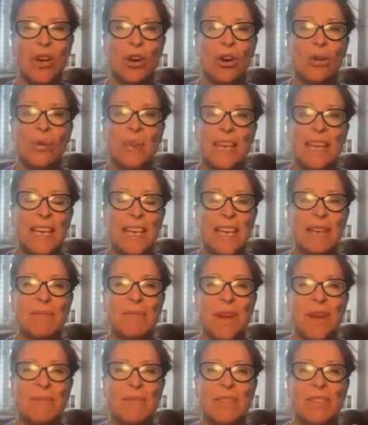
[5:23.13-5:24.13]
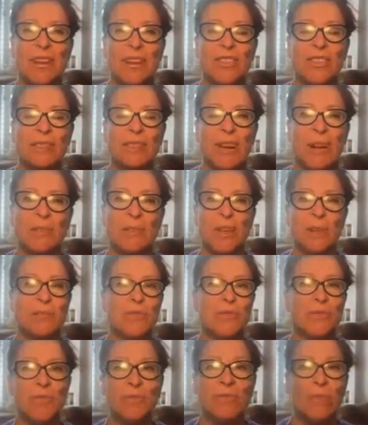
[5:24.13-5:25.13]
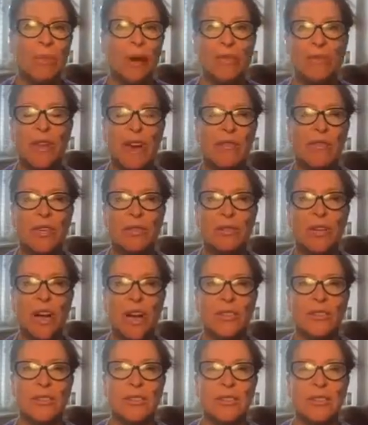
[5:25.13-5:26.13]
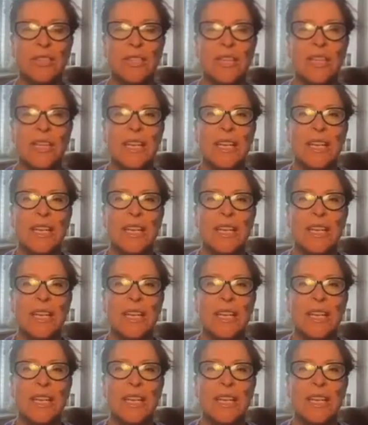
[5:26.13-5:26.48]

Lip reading: Or we can keep baby nice and wrapped up and you can both have a little cuddle.